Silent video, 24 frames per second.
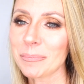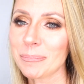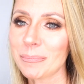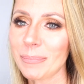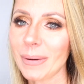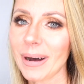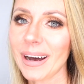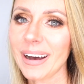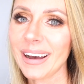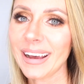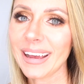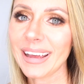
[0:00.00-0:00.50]

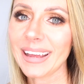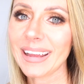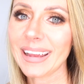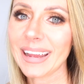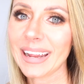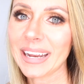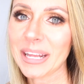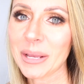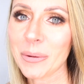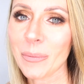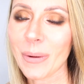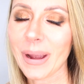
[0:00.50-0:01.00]
But
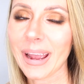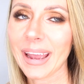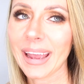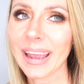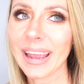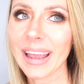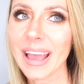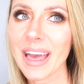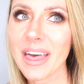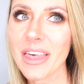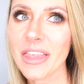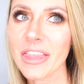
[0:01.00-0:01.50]

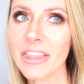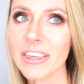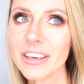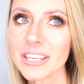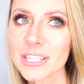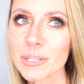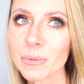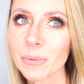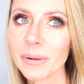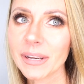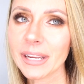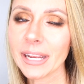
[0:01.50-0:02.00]
anyway,
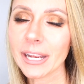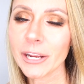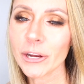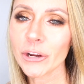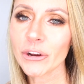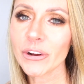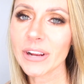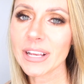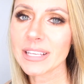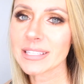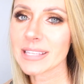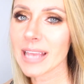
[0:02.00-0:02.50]
this one
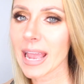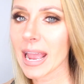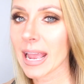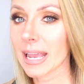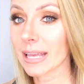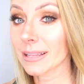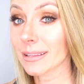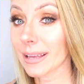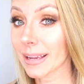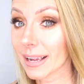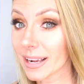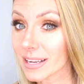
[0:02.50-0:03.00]
here is
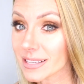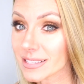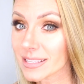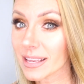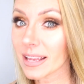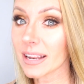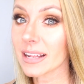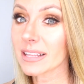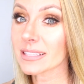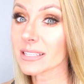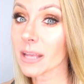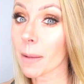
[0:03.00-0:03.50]
like I
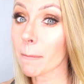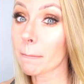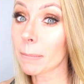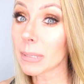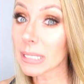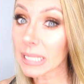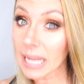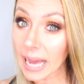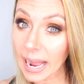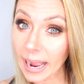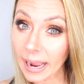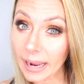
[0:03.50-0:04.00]
said, it's a
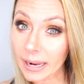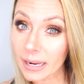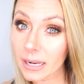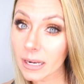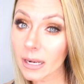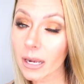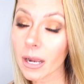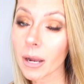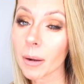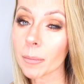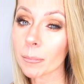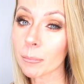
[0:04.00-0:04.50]

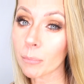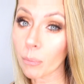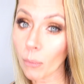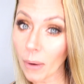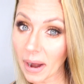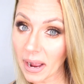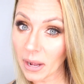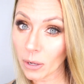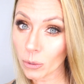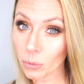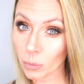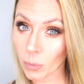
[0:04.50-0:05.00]
black
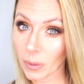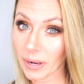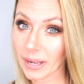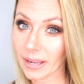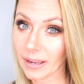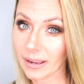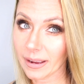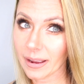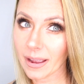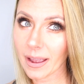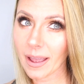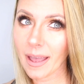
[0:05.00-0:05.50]
brown
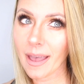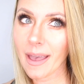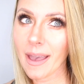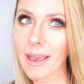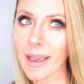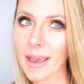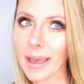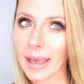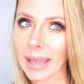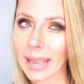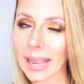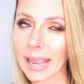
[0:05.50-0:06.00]
wig,
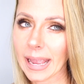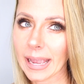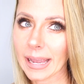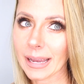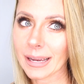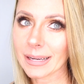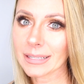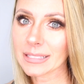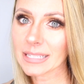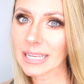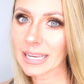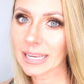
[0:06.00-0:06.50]

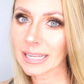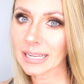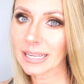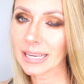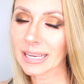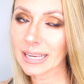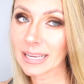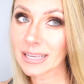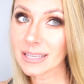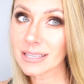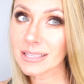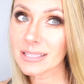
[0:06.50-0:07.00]
and it
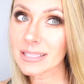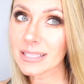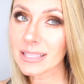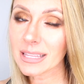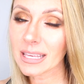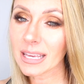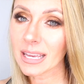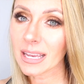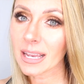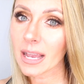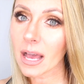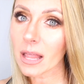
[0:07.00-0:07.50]
is
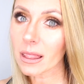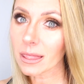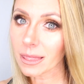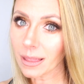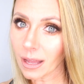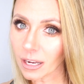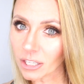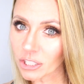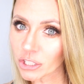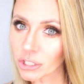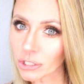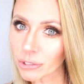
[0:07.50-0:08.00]
the
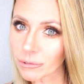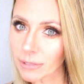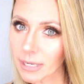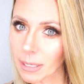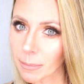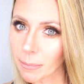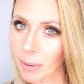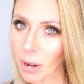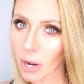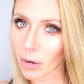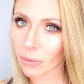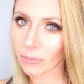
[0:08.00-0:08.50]
luxury
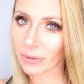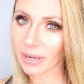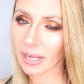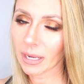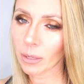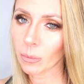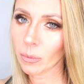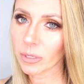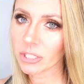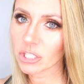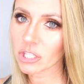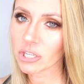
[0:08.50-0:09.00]
pony,
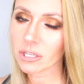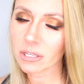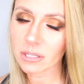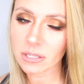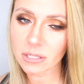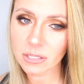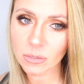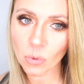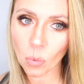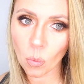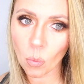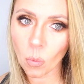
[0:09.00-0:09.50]
which
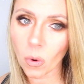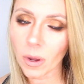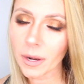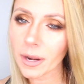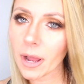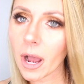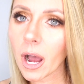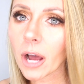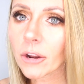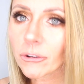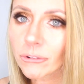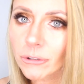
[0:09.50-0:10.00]
is
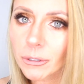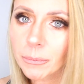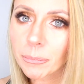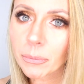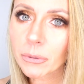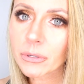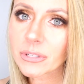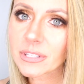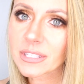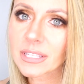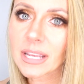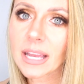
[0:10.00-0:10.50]

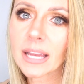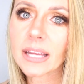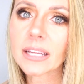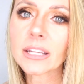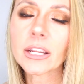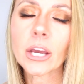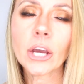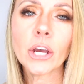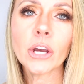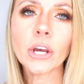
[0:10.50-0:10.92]
100%